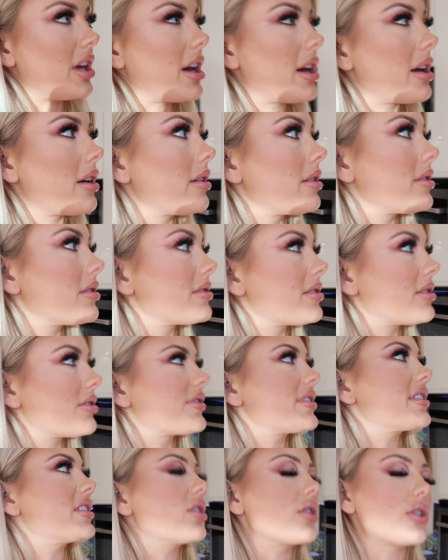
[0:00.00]
It's
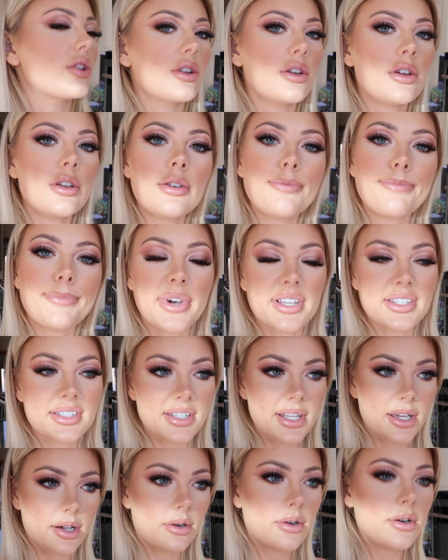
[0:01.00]
obviously not good, but
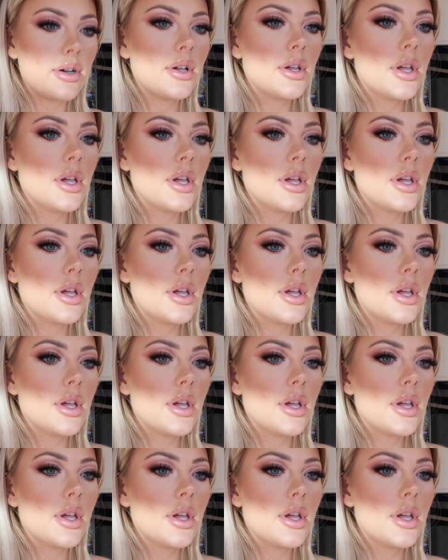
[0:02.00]
still.